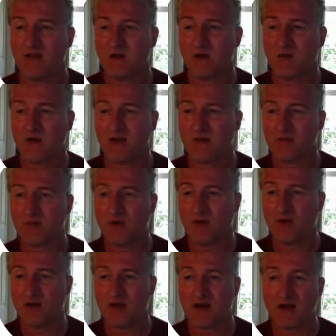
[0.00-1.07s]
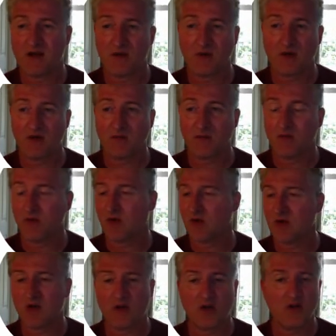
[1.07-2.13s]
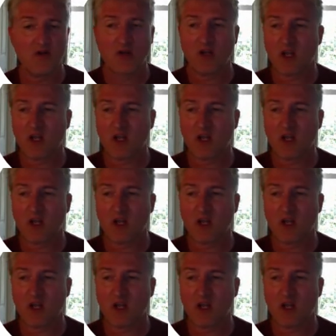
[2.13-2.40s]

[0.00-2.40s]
then we can build you can